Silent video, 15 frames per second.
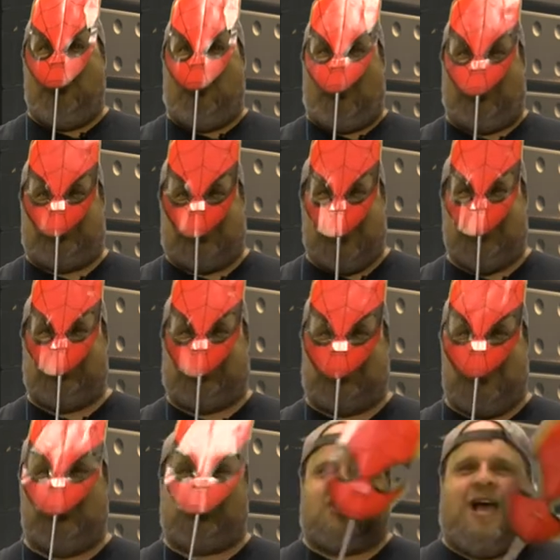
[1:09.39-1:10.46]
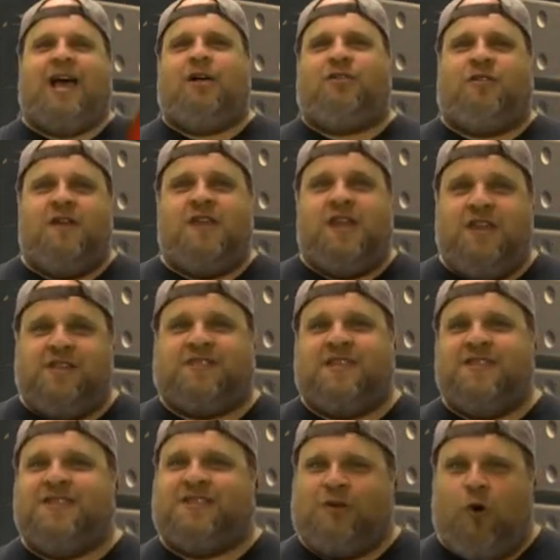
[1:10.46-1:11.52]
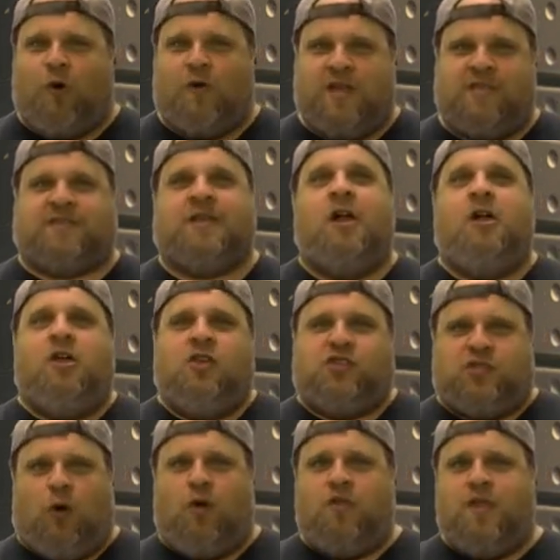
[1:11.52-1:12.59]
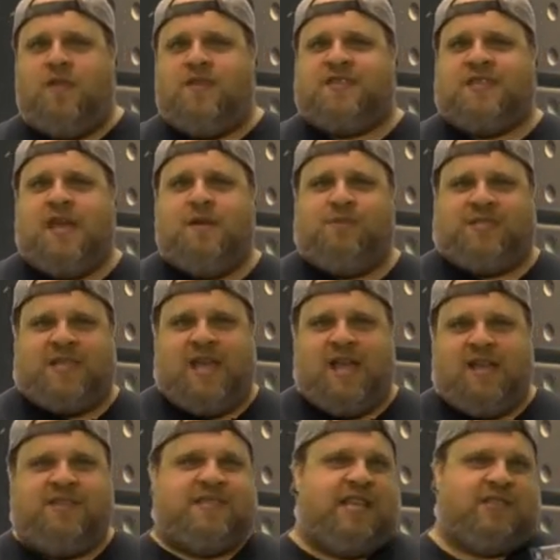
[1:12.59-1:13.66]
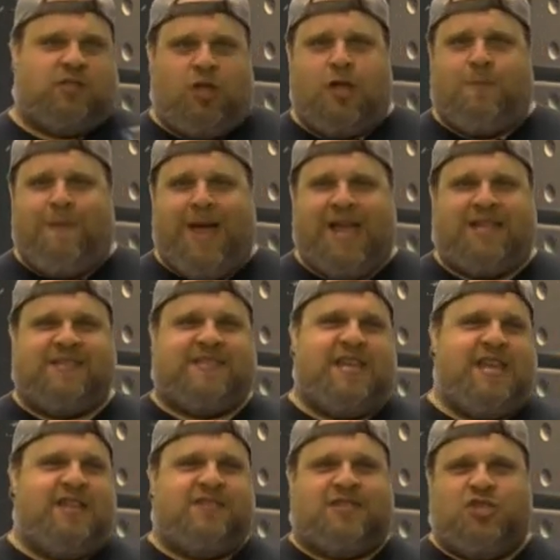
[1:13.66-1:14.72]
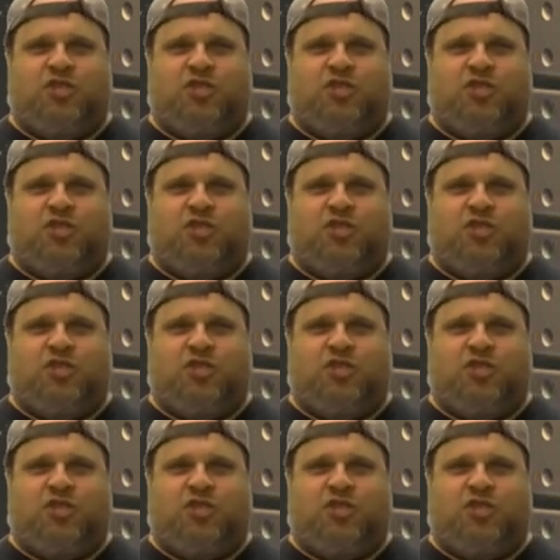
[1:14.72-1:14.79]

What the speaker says: on 10-cent childhood innocent stories sold on the same stands as Look magazines